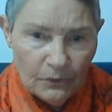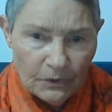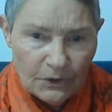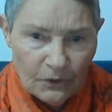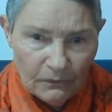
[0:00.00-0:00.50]

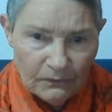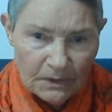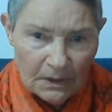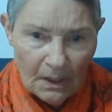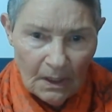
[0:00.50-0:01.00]

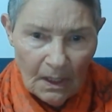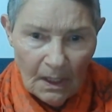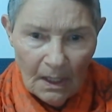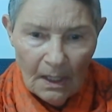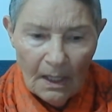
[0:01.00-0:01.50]
reserves.
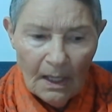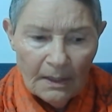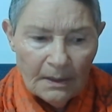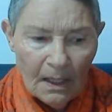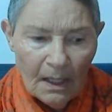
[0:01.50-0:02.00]

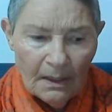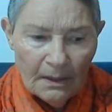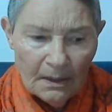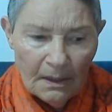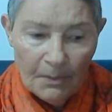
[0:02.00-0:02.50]
And
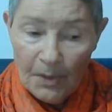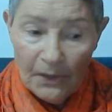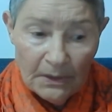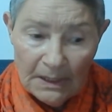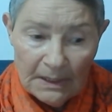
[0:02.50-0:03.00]
I
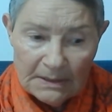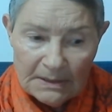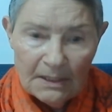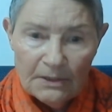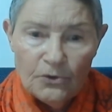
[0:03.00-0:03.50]
apparently
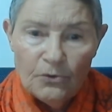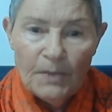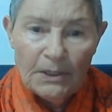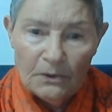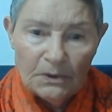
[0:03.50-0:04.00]
said, you
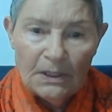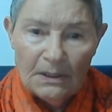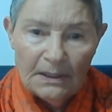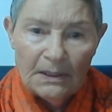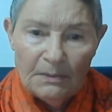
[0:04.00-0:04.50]
may not kill
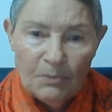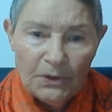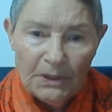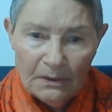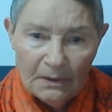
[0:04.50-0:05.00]

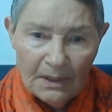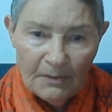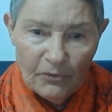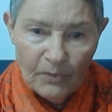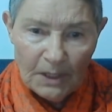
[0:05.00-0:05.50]
anybody in the
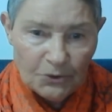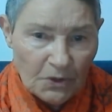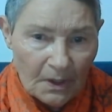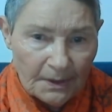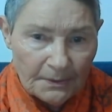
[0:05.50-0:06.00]
name of my
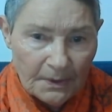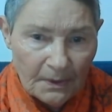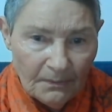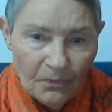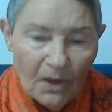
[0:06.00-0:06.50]
child.
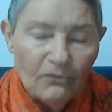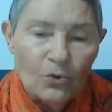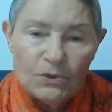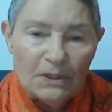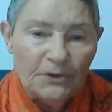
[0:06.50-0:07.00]
Of
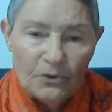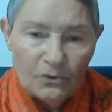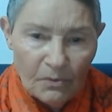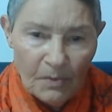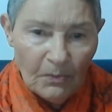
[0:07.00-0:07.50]
course, I don't
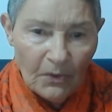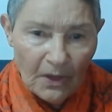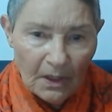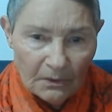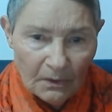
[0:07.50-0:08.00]
remember
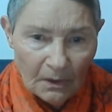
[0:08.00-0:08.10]
that.